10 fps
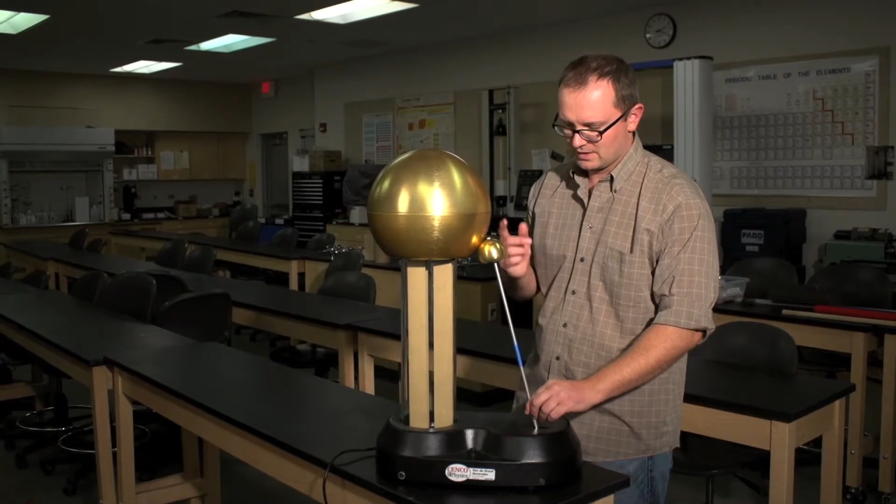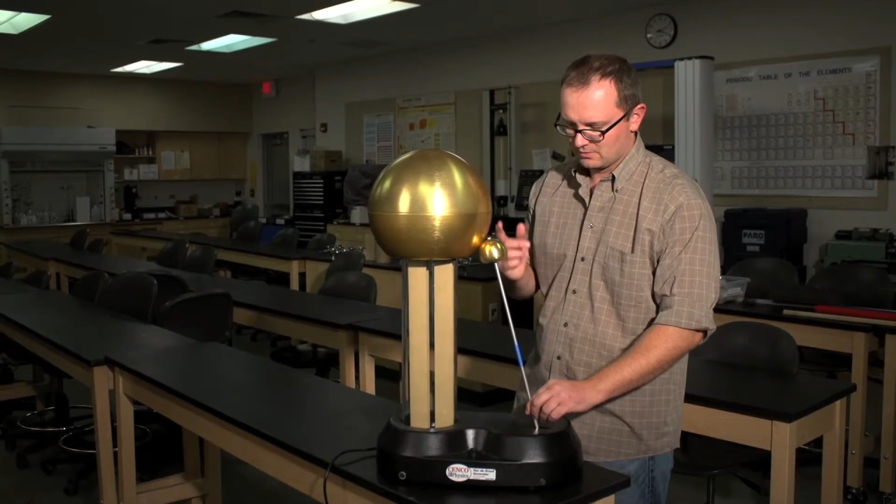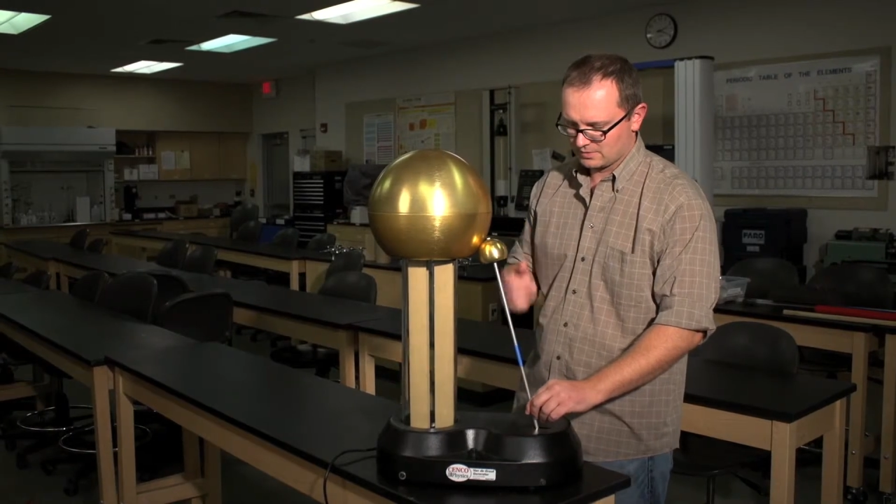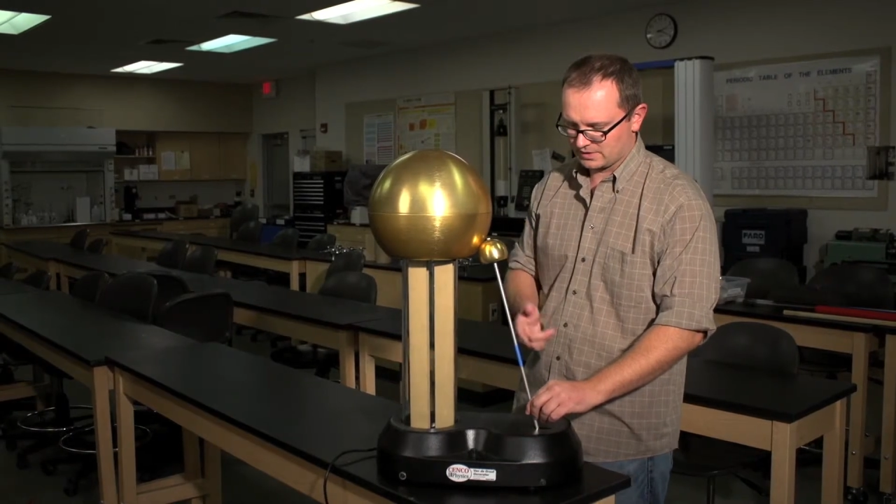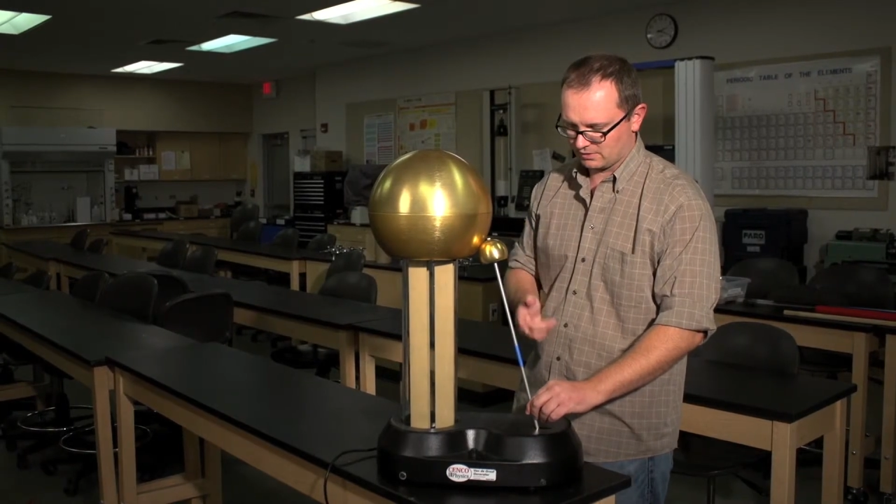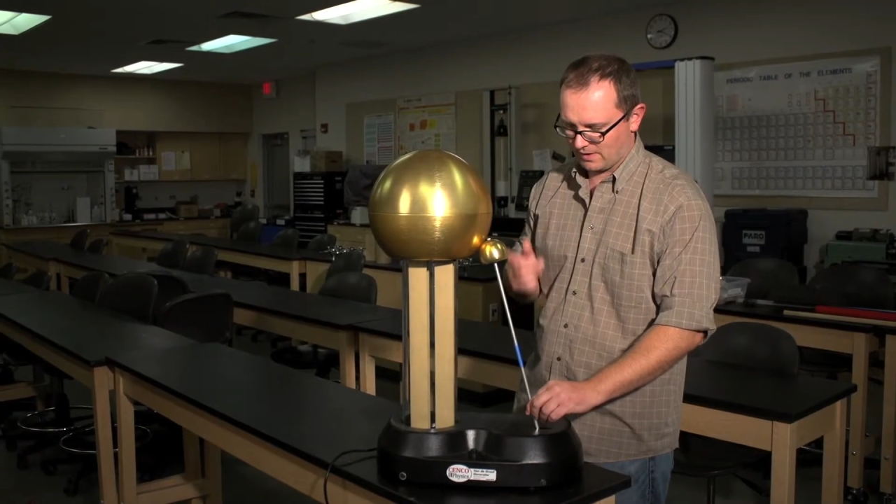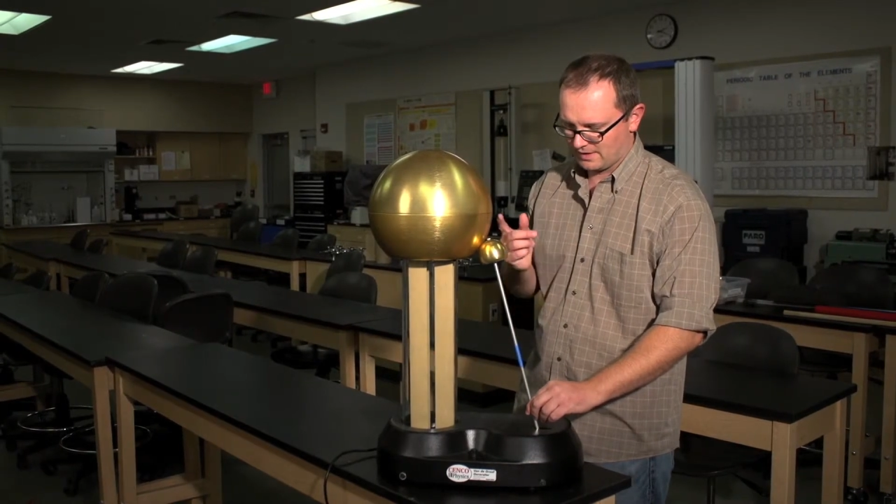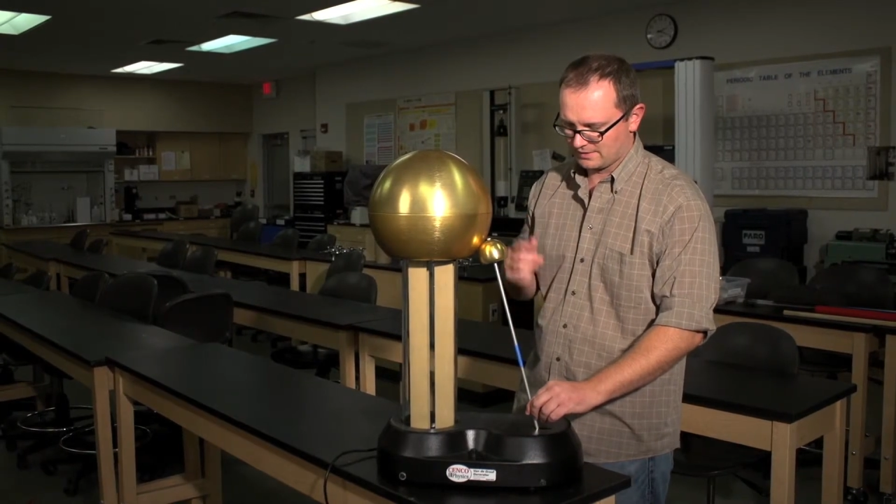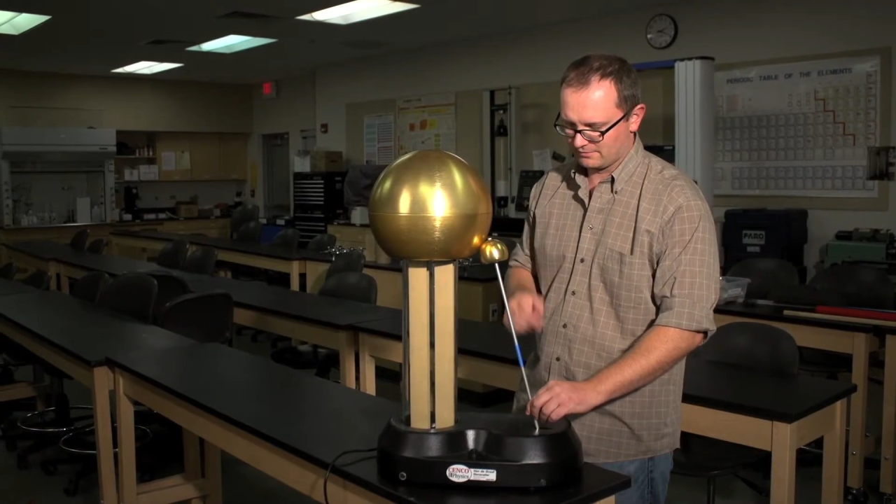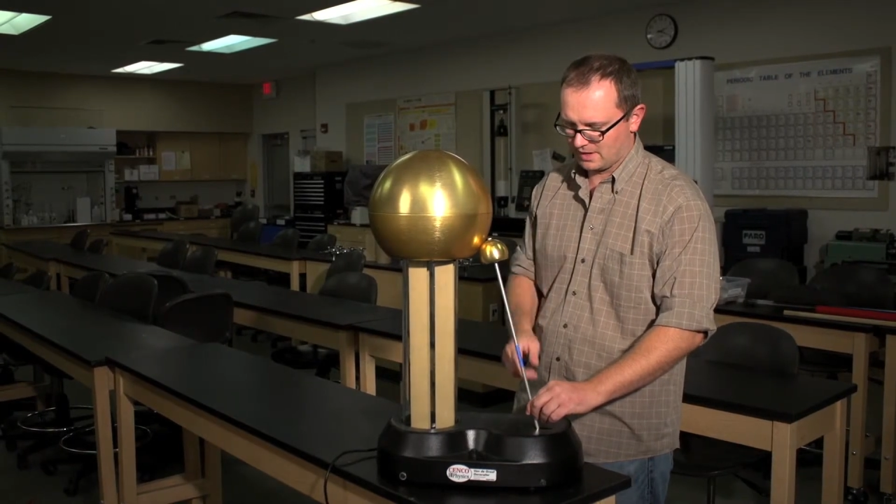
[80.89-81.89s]
with the
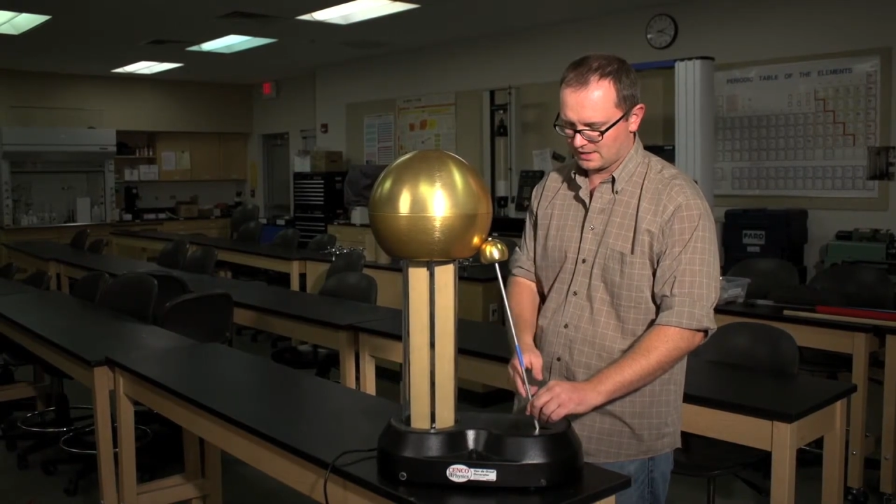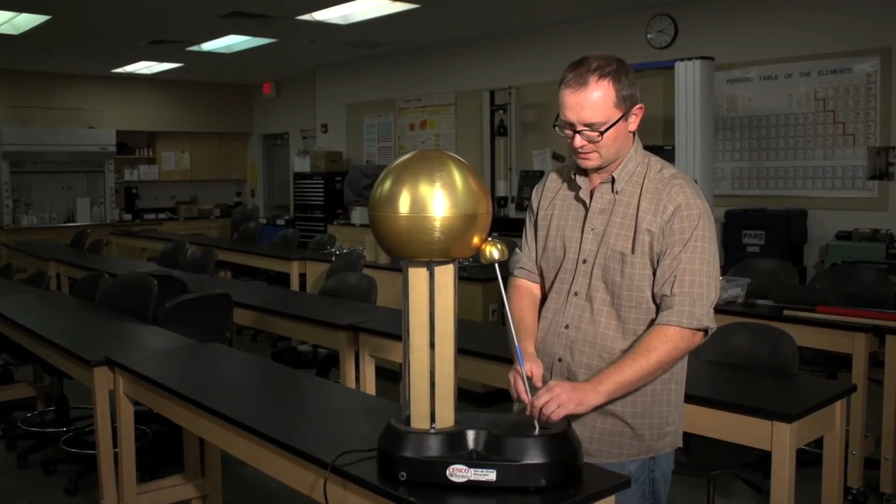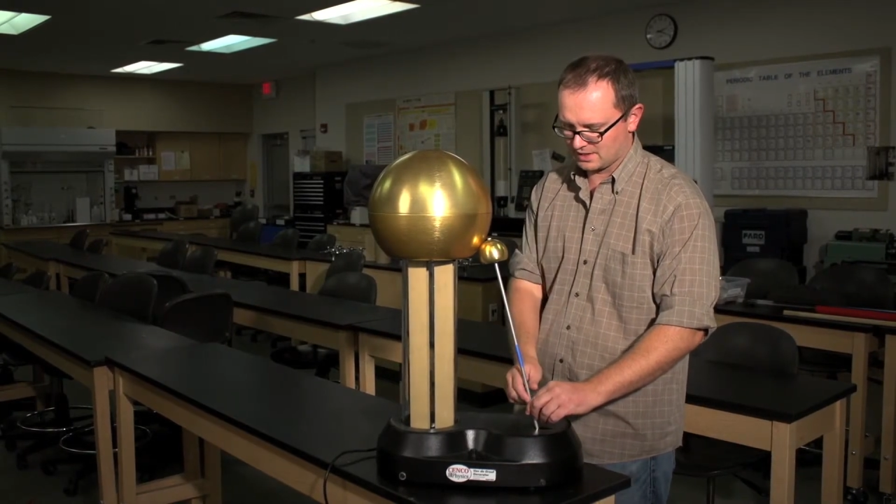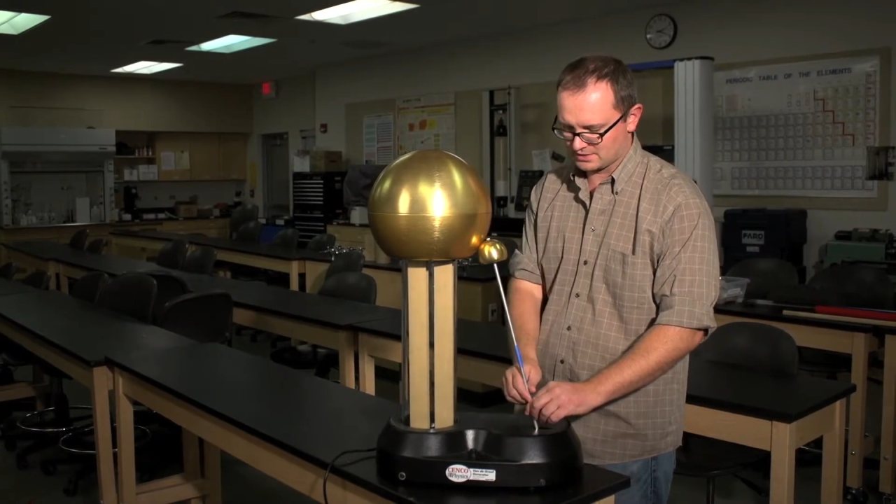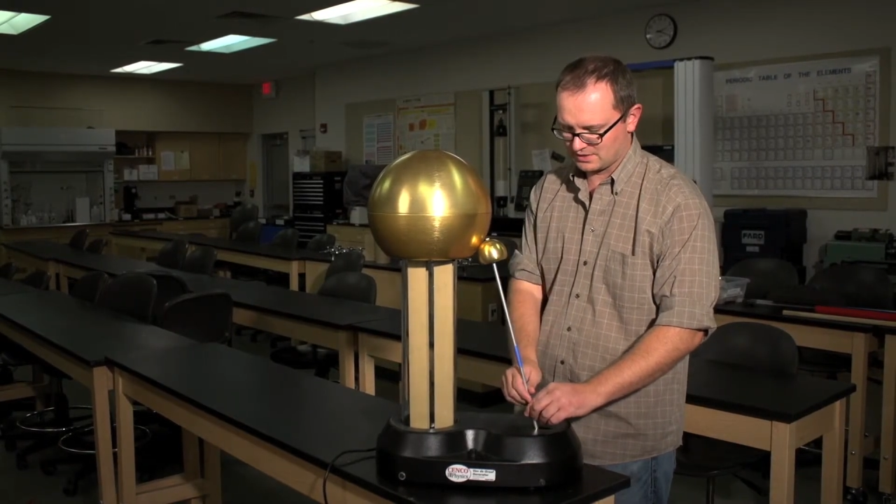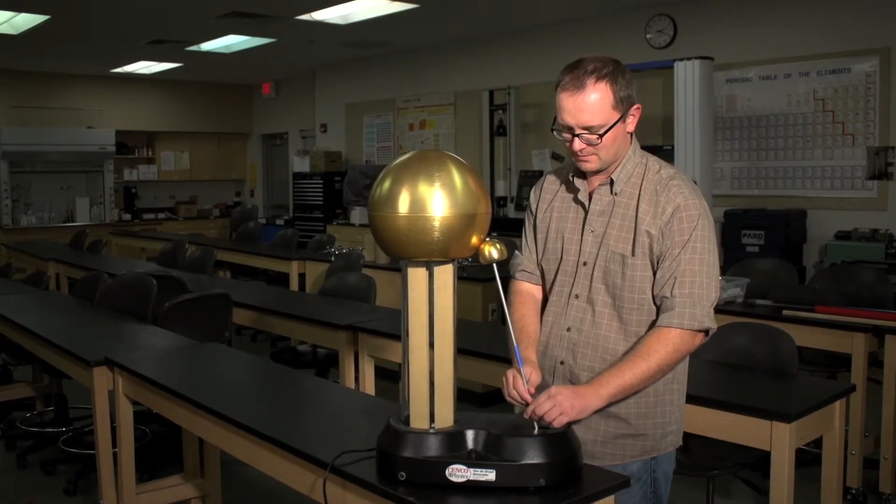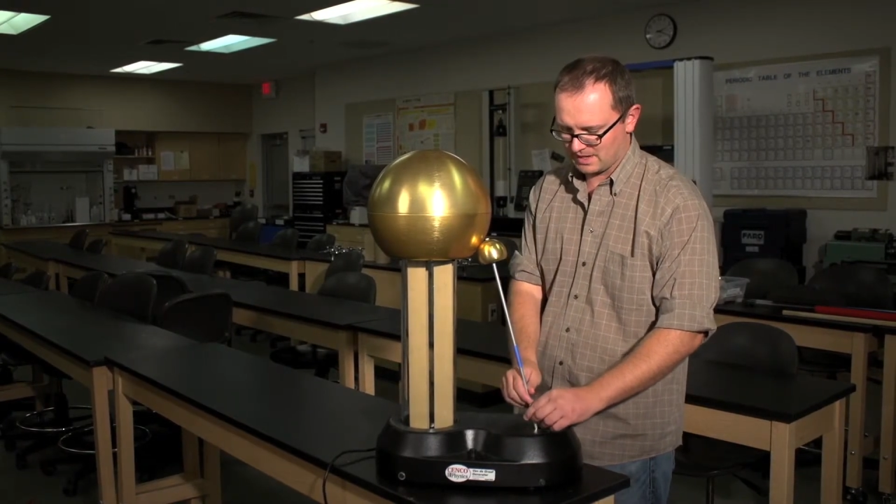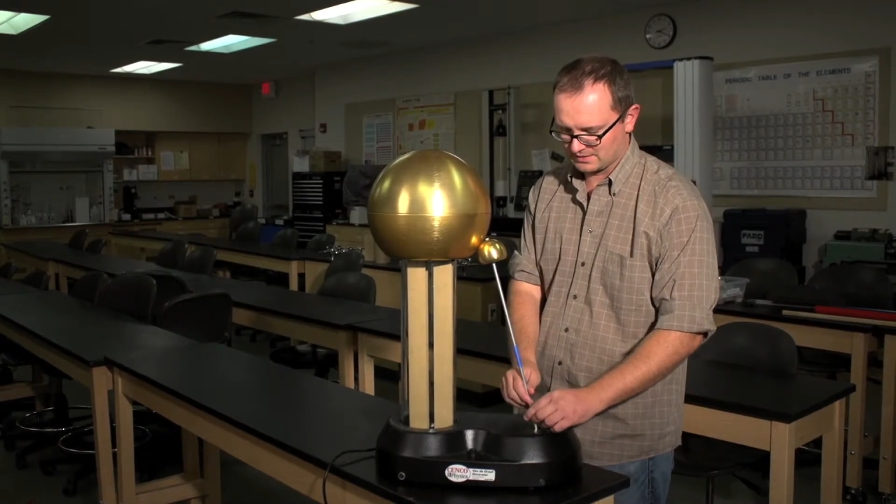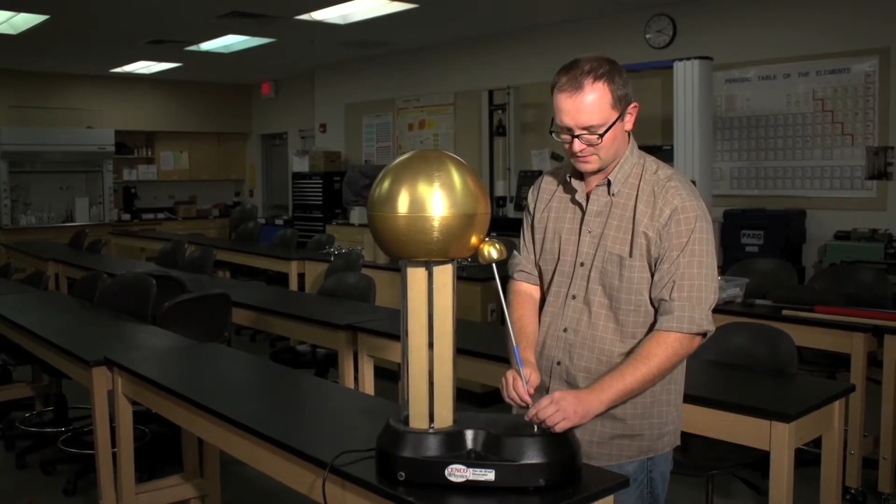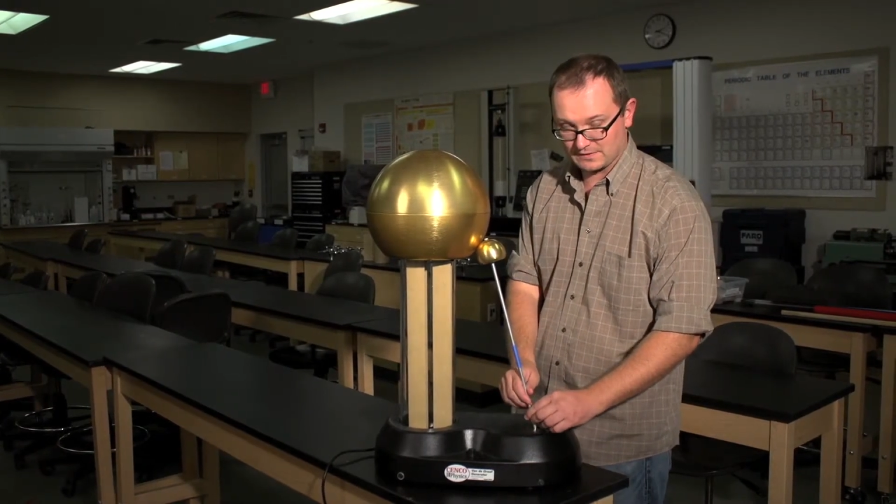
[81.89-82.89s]
grounding rod touching the
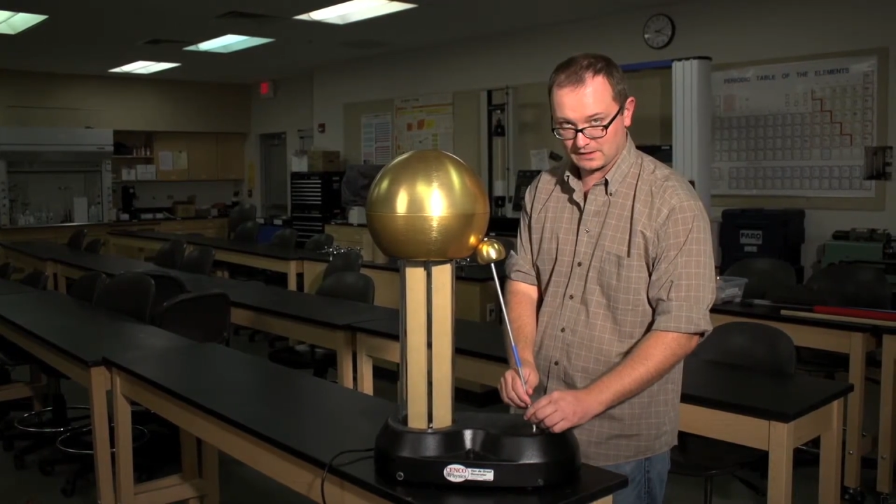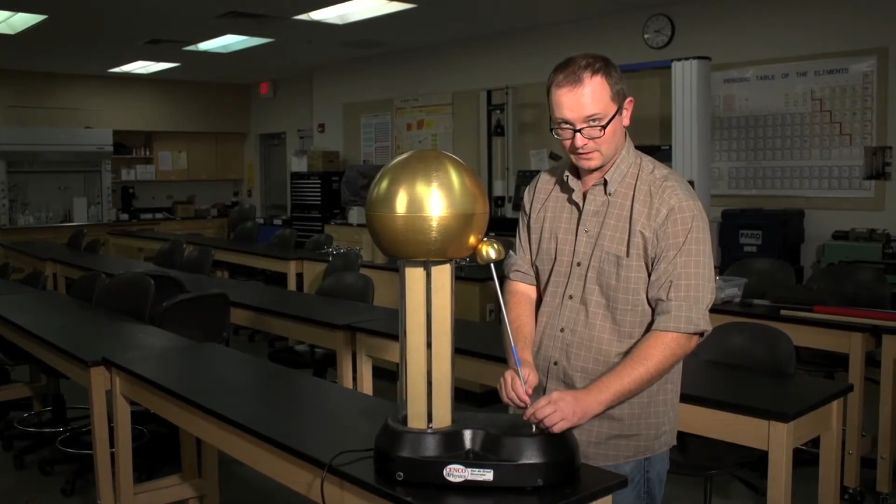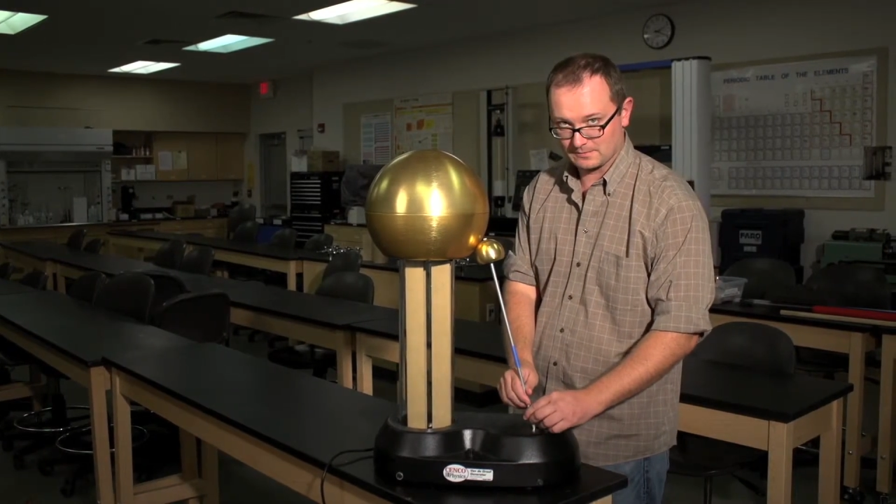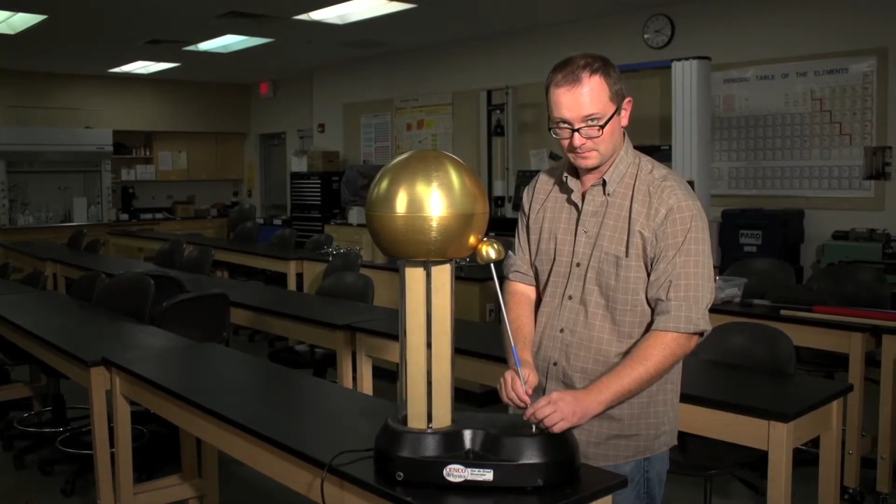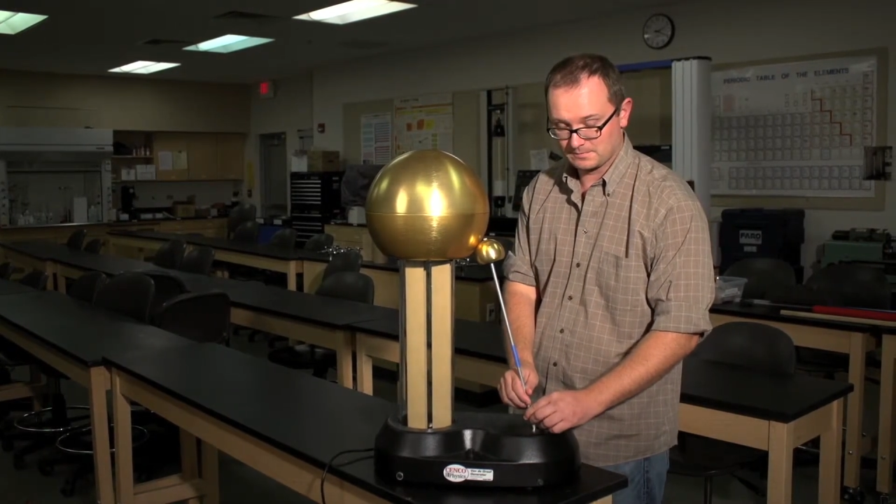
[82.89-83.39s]
metal sphere.